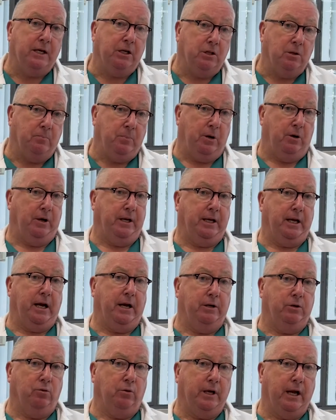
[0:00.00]
in the
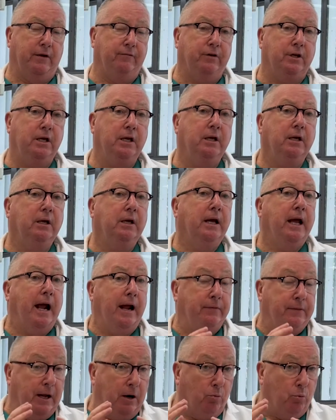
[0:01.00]
pericardial cavity
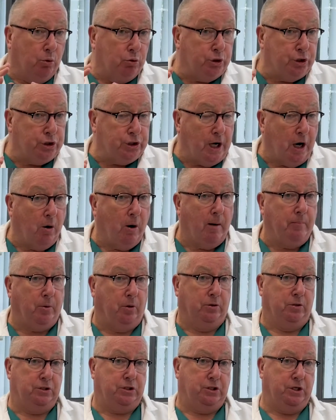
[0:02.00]
and that will show up
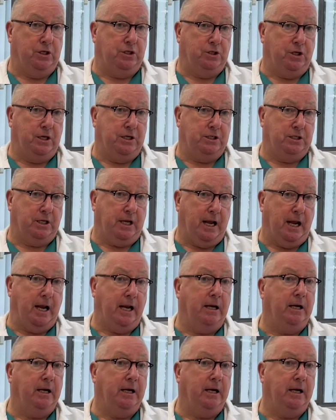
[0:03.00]
on the CT scan.